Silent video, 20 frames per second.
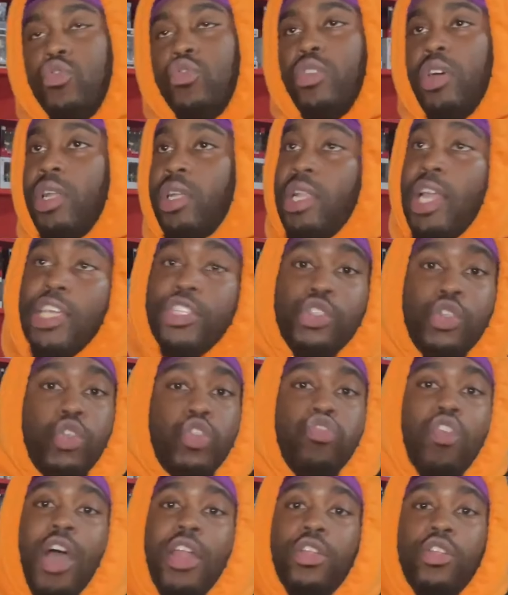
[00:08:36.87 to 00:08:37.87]
Unless you
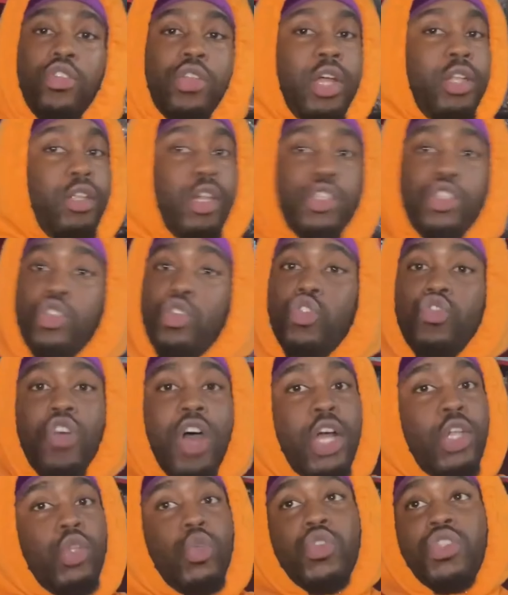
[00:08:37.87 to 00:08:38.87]
trying
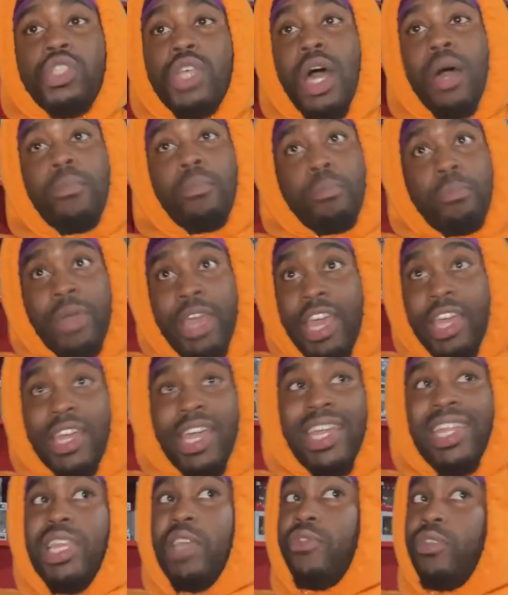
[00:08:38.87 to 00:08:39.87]
to do something big,
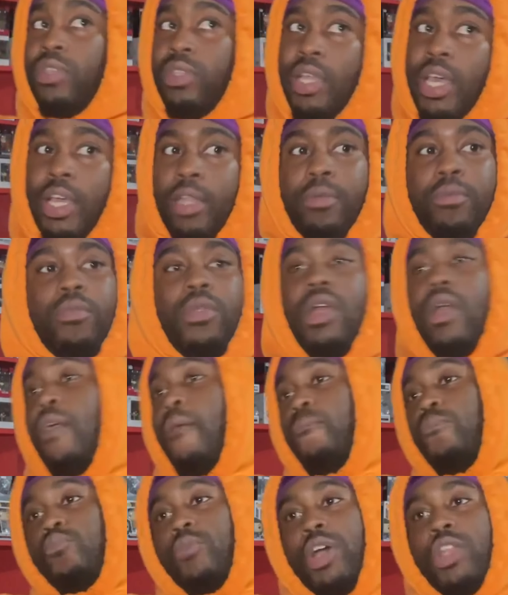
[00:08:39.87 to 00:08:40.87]
and even then,
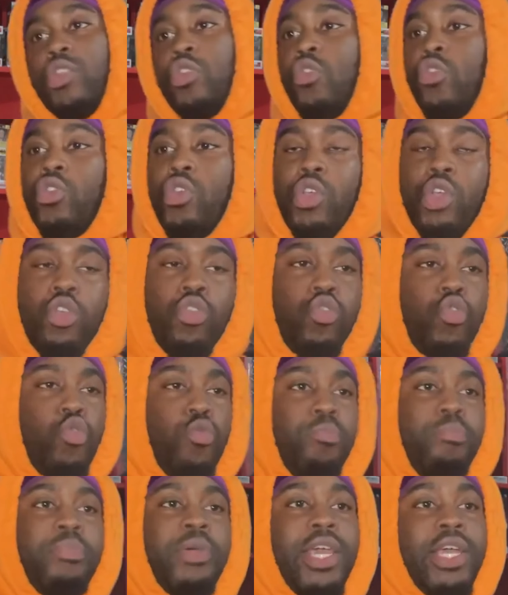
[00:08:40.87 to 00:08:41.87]
my dude, you can do
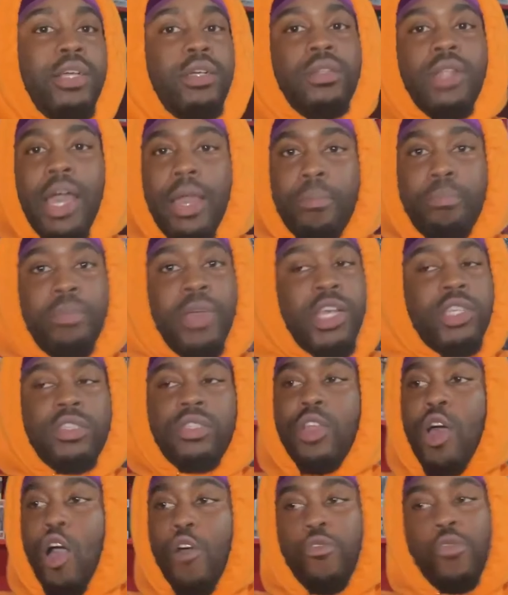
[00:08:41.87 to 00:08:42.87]
big
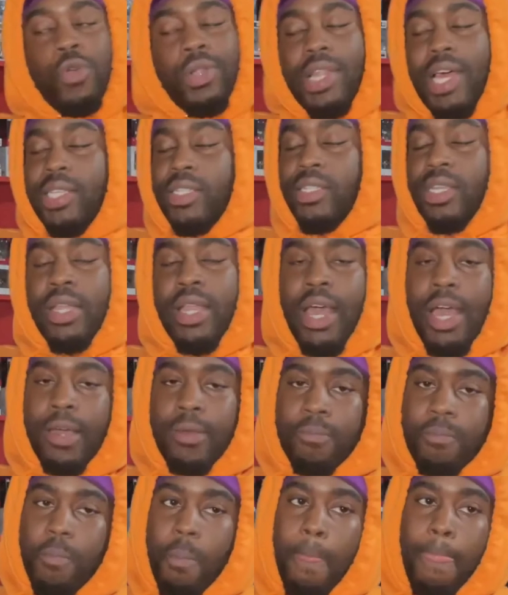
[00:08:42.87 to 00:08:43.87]
stuff with less than that.